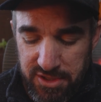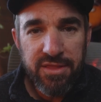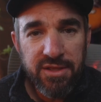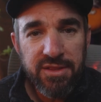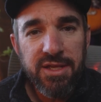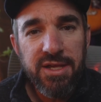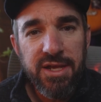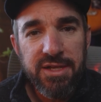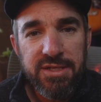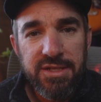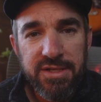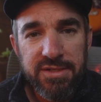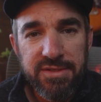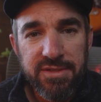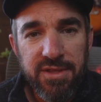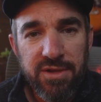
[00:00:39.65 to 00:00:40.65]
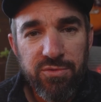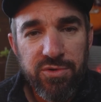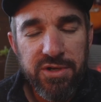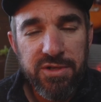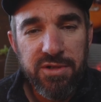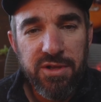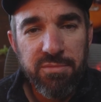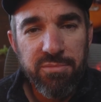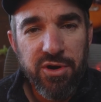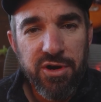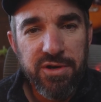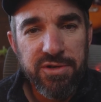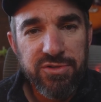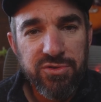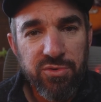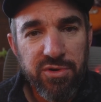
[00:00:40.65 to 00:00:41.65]
I think the idea is that they want to
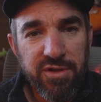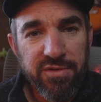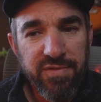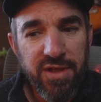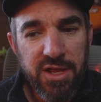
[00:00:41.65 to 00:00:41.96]
impart sort of